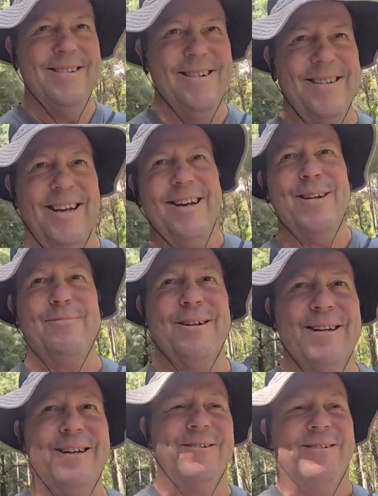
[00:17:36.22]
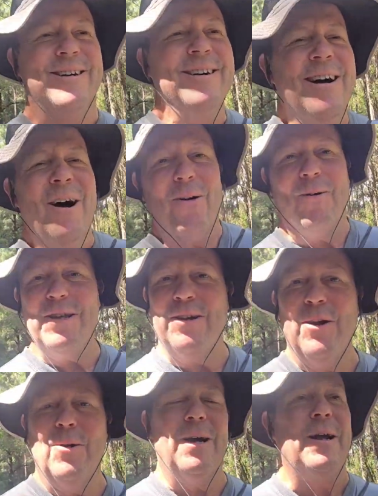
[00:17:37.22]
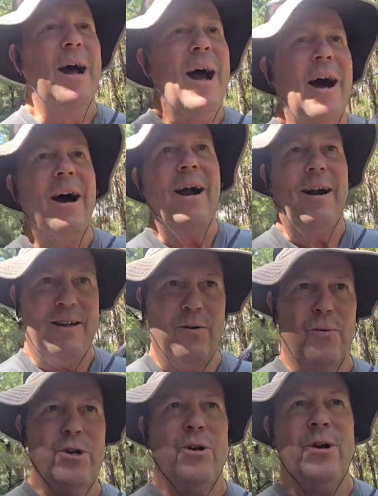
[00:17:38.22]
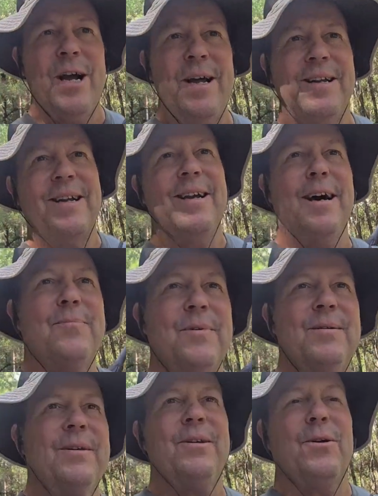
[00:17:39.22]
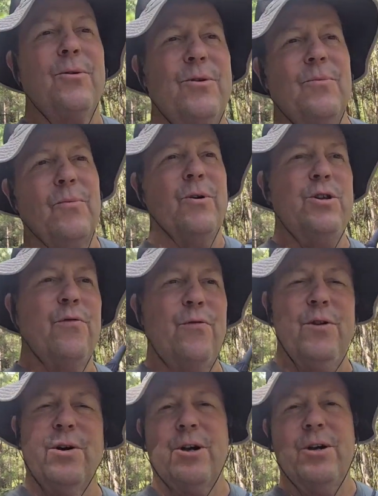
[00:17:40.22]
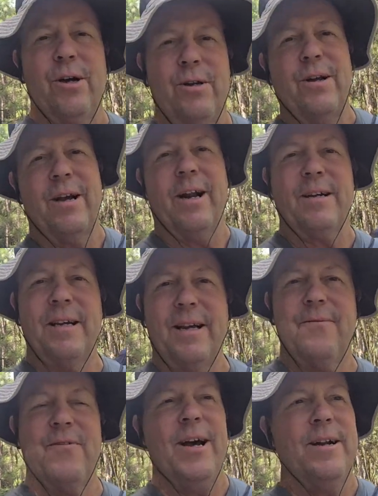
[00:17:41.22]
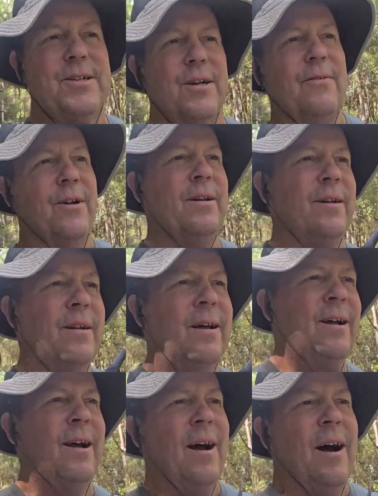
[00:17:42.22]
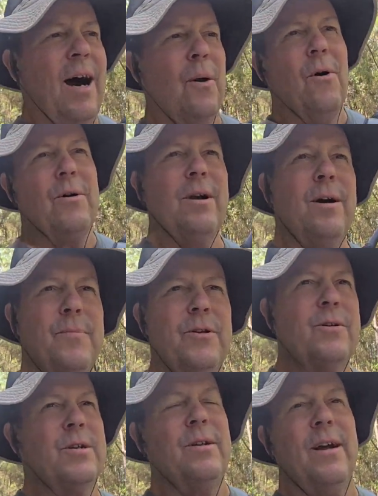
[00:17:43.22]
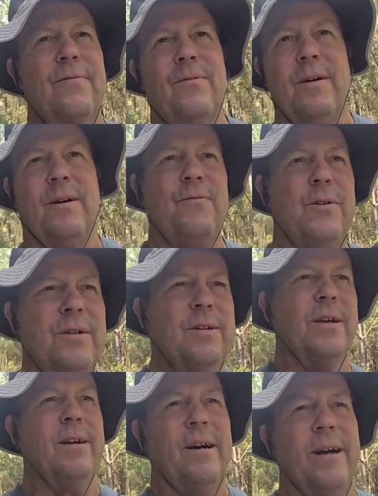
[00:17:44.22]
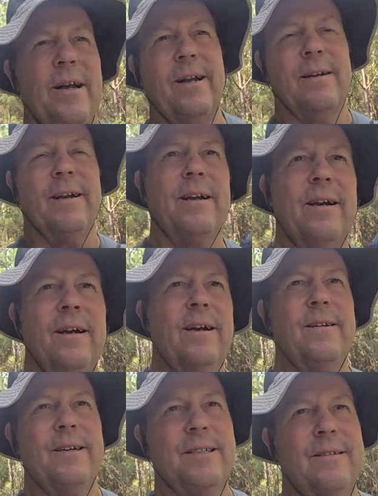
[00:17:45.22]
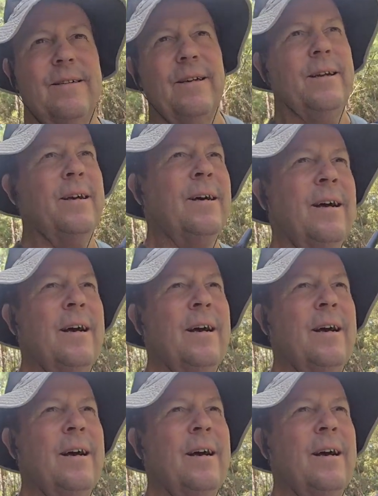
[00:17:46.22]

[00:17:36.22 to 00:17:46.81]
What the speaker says: I can't believe it. Well, you know what? When you're handicapped, you know, when you feel good, you got to take advantage of it. And I woke up, usually after a day of hiking like I had yesterday,